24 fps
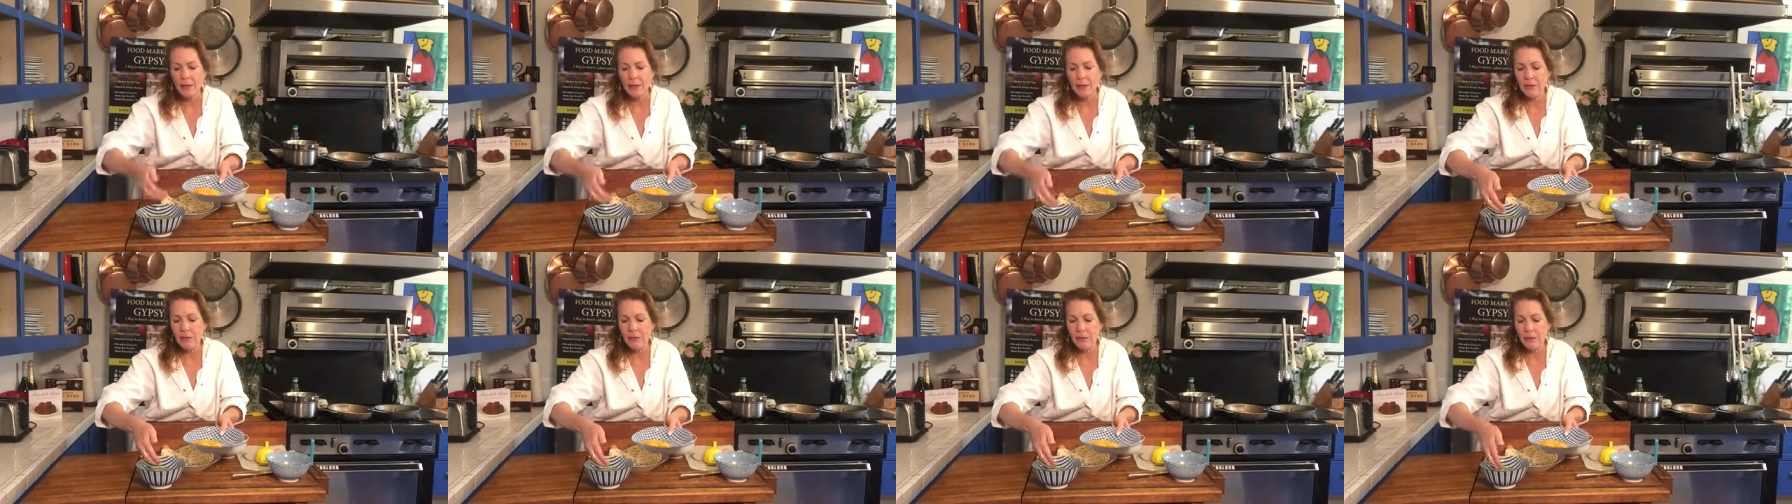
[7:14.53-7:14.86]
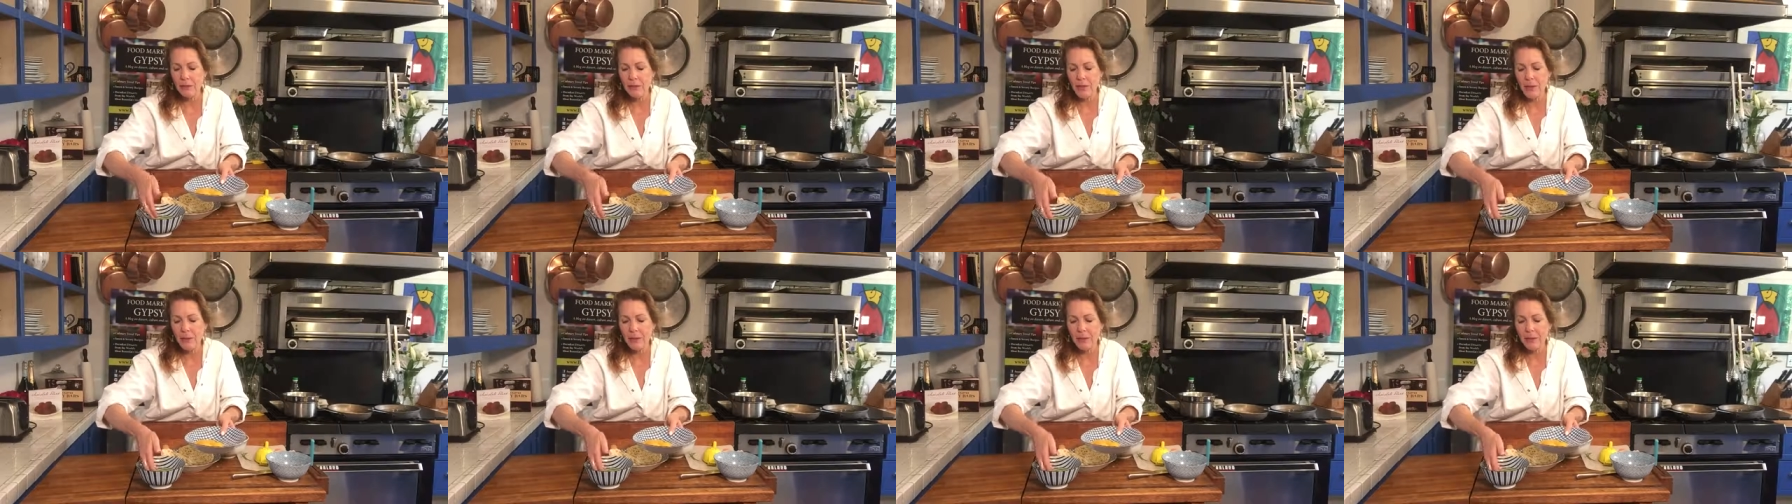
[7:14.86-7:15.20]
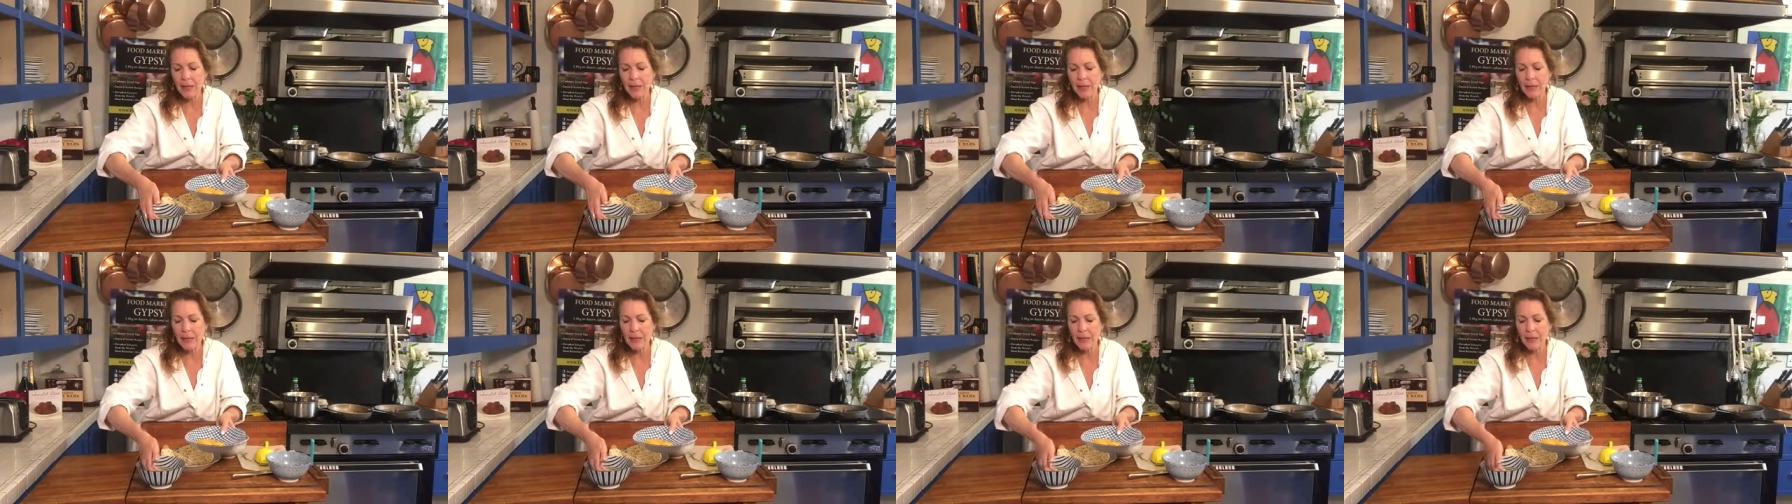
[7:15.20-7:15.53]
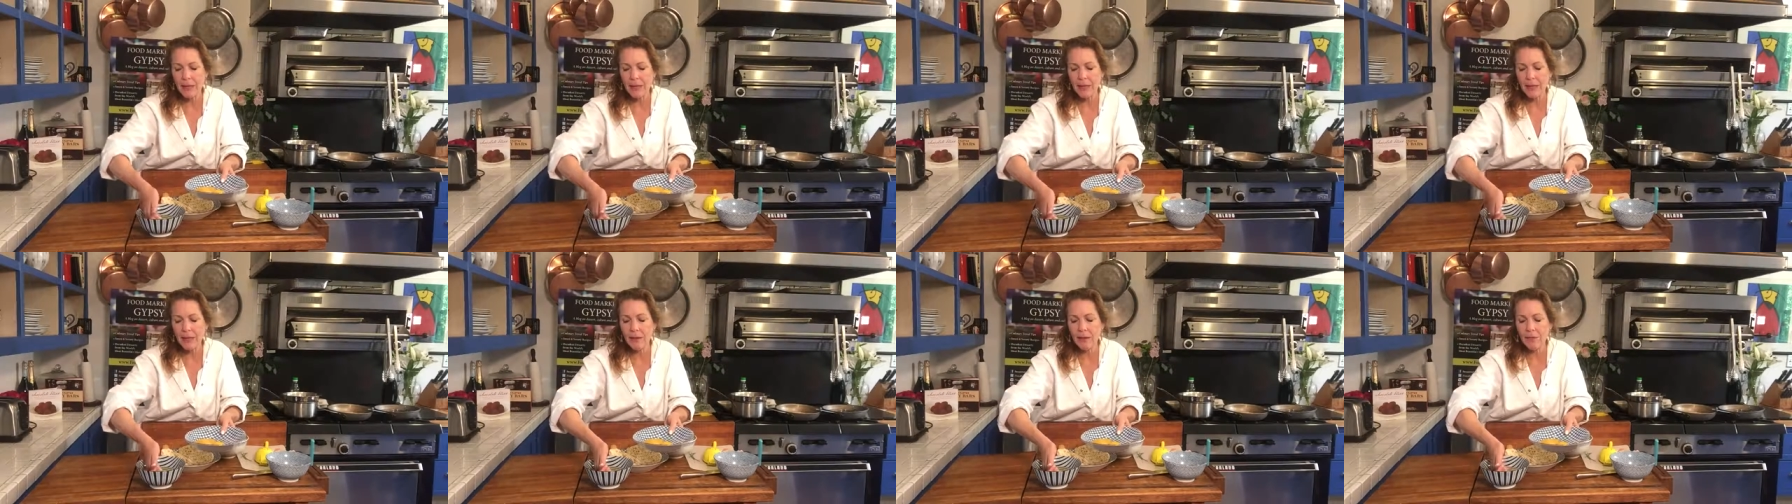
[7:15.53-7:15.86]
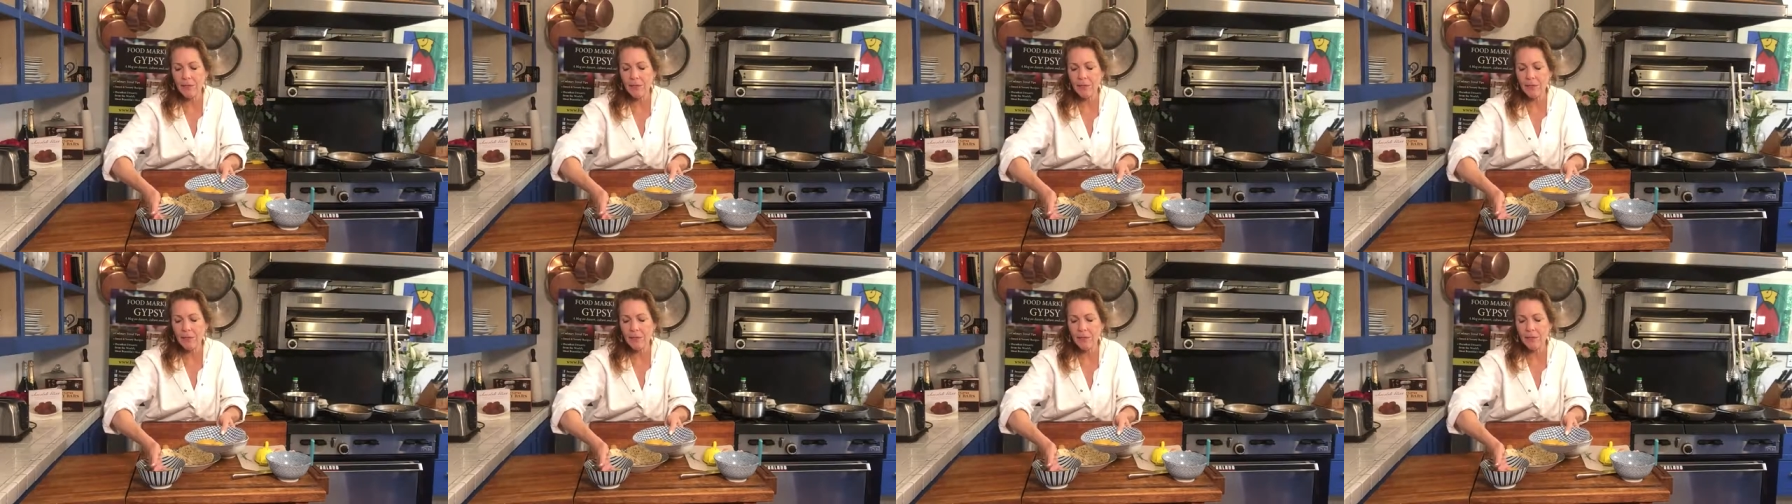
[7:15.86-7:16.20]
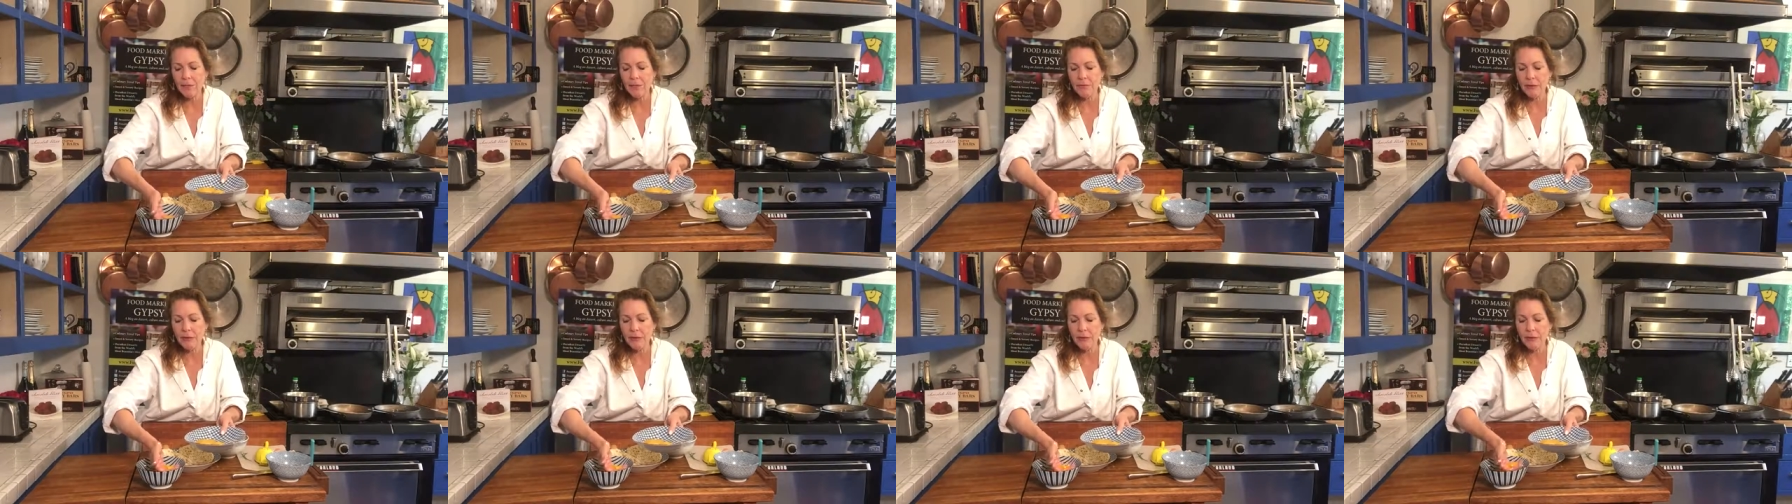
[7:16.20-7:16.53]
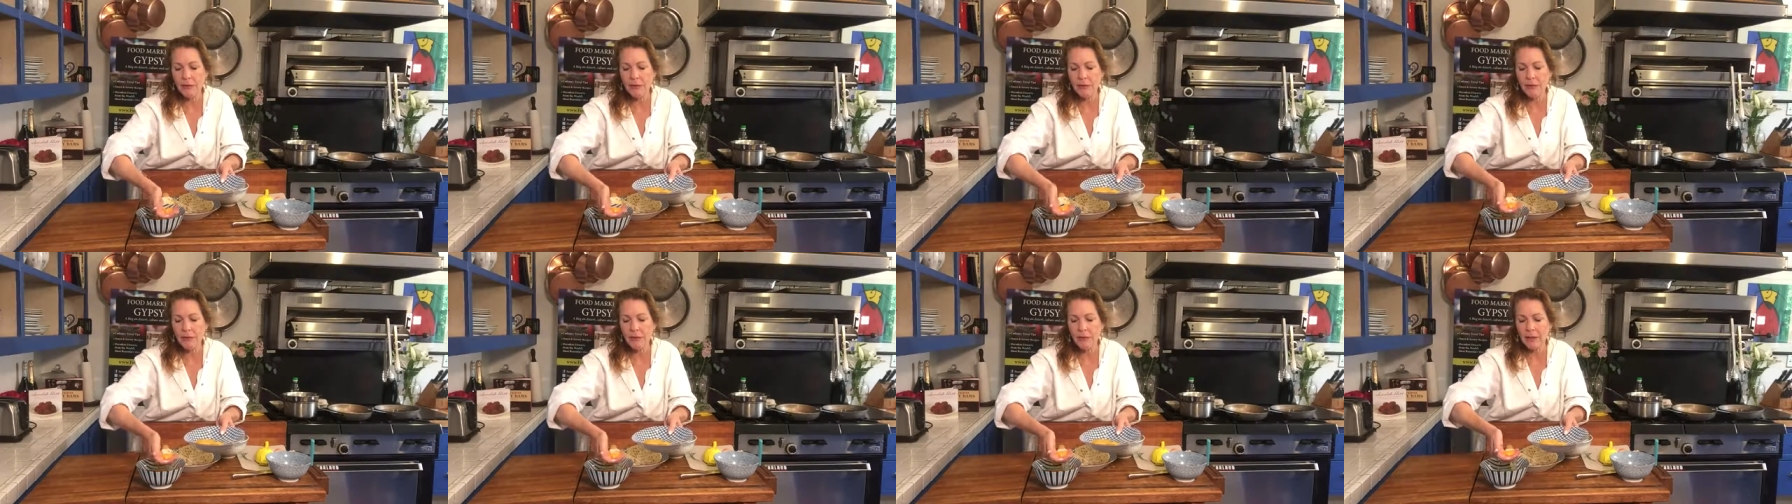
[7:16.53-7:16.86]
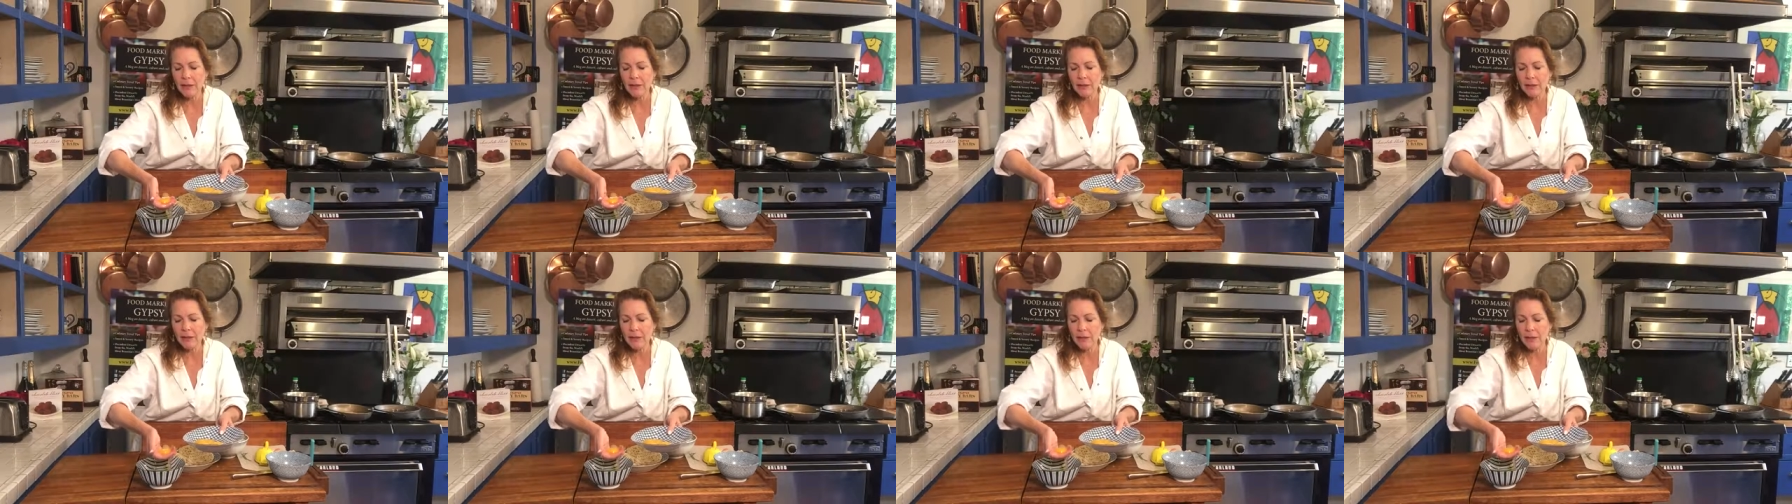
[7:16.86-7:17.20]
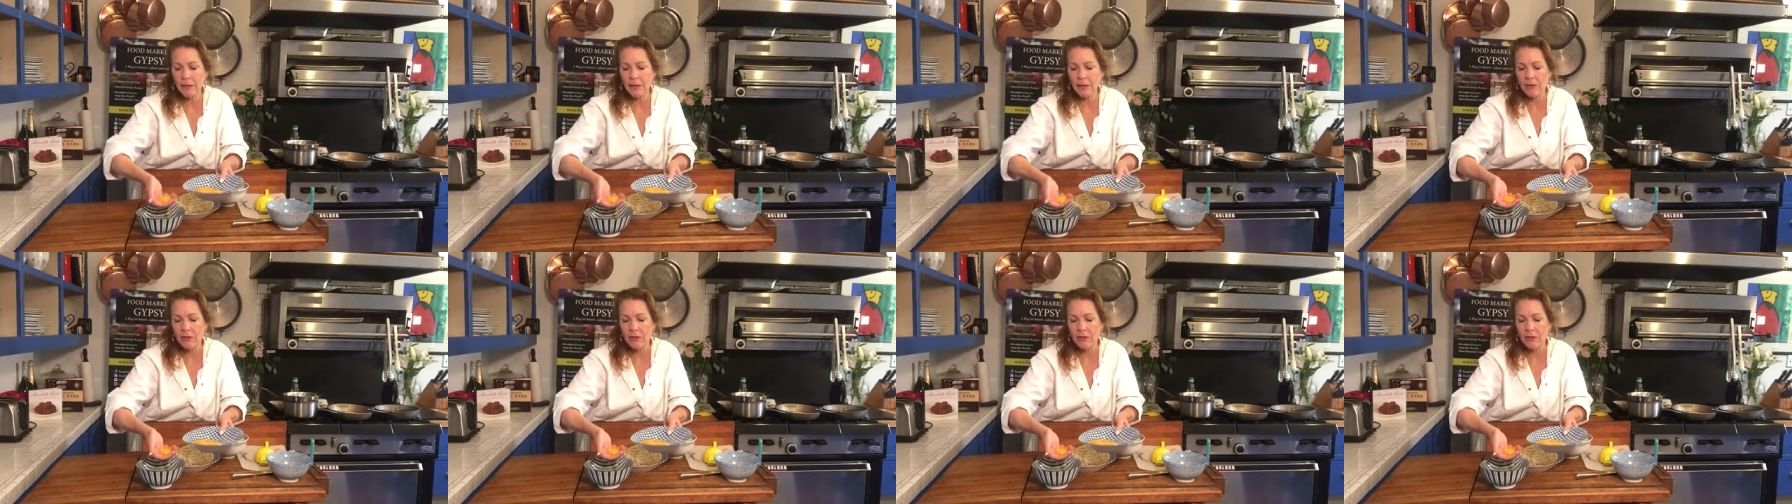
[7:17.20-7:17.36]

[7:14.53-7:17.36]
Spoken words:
And these are coming out very nicely.